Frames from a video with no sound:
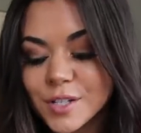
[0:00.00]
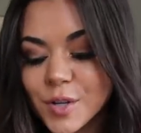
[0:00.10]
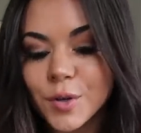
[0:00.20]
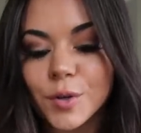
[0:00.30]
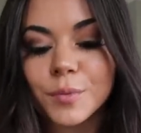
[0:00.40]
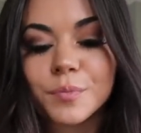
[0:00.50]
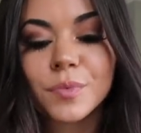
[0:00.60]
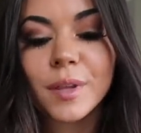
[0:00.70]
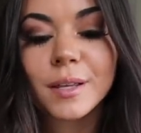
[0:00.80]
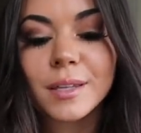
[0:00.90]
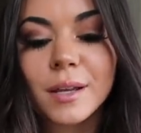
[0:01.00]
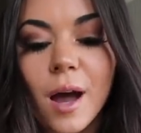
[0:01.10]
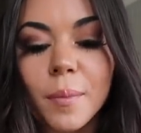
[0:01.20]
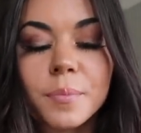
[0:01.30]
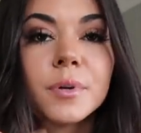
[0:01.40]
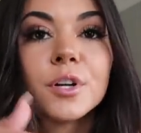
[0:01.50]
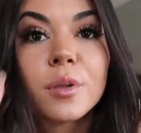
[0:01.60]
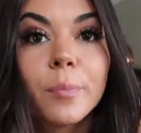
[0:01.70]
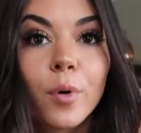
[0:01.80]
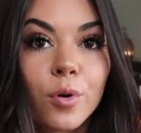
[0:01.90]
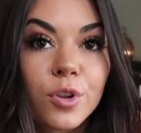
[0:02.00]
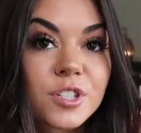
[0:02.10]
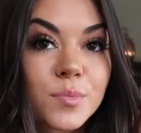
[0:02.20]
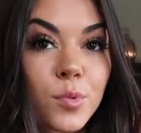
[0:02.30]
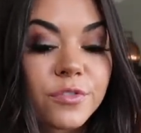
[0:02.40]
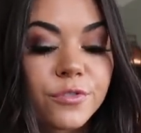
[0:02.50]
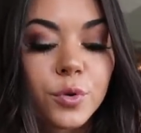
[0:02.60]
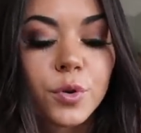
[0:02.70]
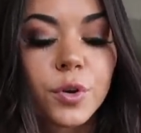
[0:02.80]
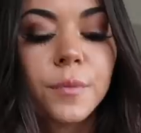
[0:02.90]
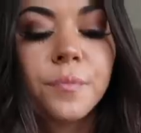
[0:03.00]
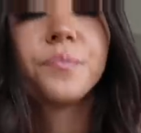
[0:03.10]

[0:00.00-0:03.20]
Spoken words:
So like the cup or the bowl looks more full.